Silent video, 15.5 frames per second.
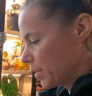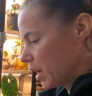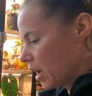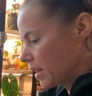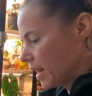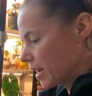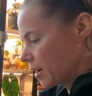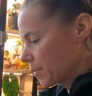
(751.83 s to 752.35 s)
but
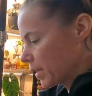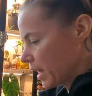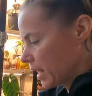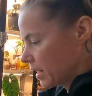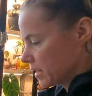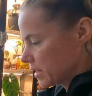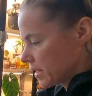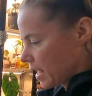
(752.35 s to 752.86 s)
I'll let them
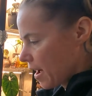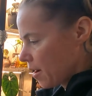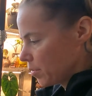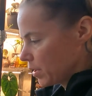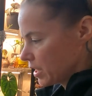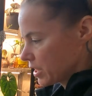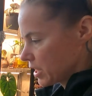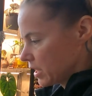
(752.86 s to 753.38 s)
get
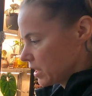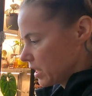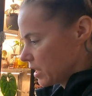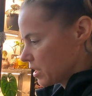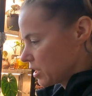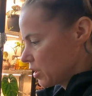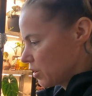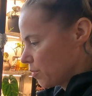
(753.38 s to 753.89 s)
established in
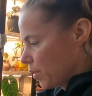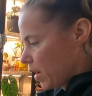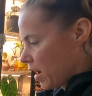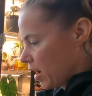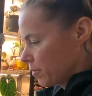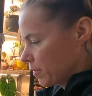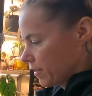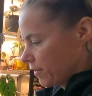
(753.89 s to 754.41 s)
this new
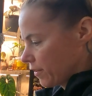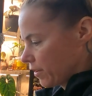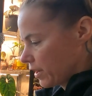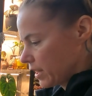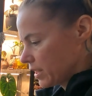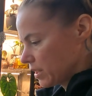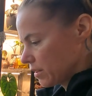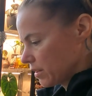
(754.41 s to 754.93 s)
pot before
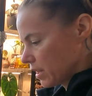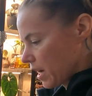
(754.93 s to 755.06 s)
I do